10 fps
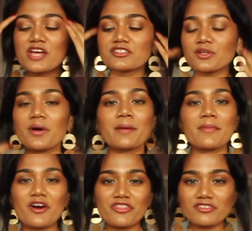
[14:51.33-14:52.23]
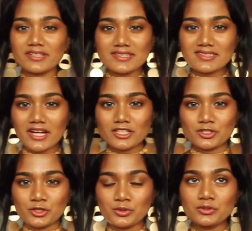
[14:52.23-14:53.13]
So other things that I
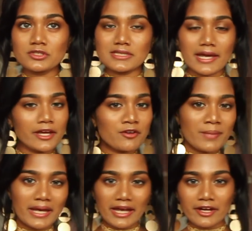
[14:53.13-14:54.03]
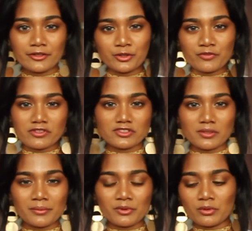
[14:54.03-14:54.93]
do to take care of my hair over the
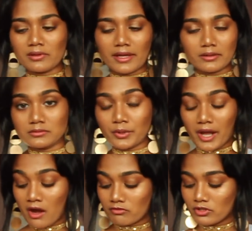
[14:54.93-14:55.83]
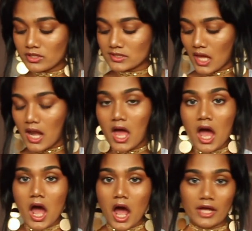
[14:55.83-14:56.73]
summer or like whenever is that
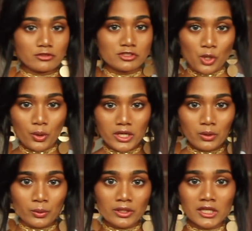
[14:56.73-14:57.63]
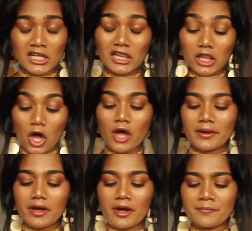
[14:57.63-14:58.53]
I use coconut oil a lot.
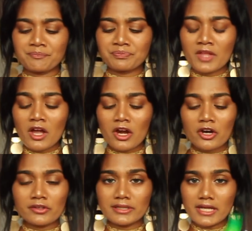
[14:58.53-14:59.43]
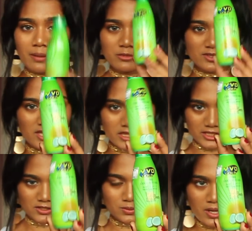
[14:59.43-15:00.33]
Currently I'm using
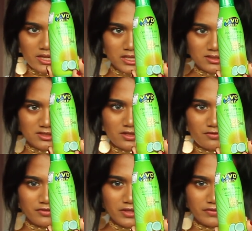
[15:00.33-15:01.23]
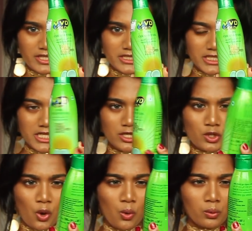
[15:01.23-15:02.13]
this one. This is the VVD
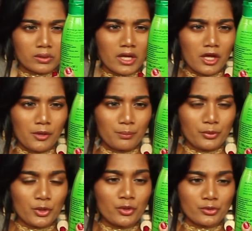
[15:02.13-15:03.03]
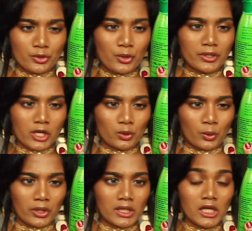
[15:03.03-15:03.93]
Gold Pure Coconut
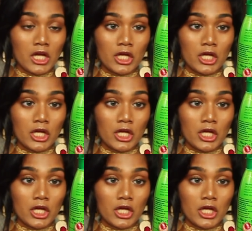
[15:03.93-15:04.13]
Oil.